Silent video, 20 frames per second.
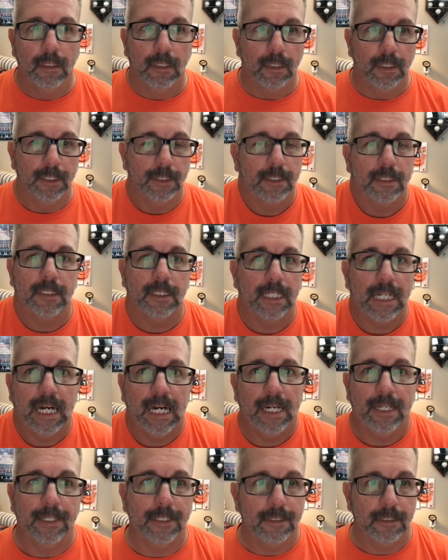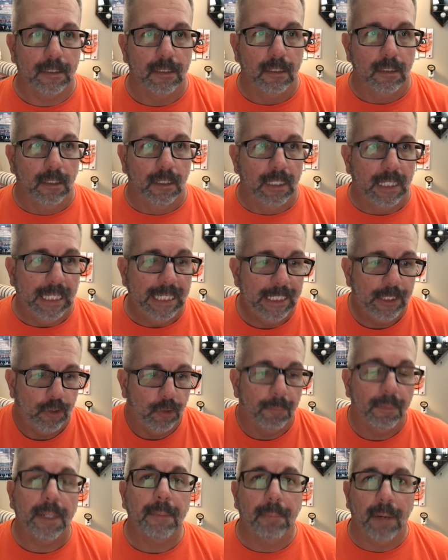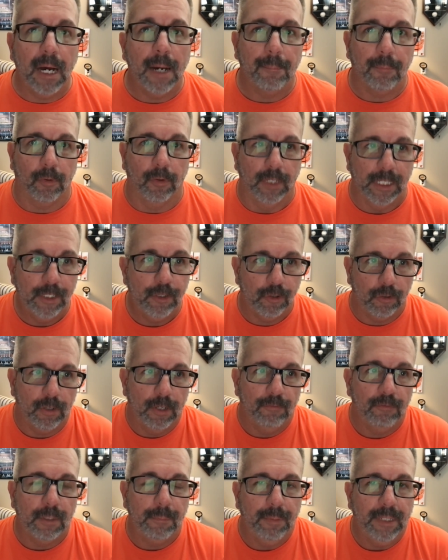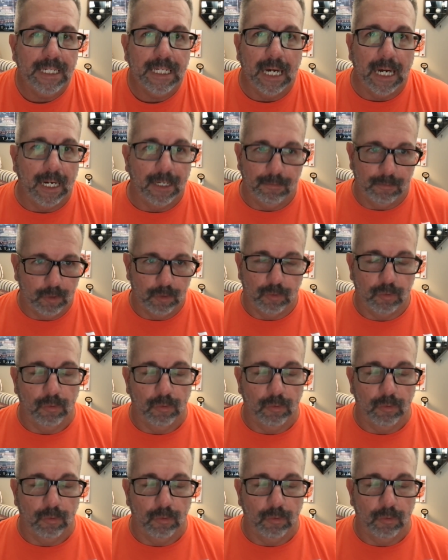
This is a guy he's your big bopper. He's your MVP guy.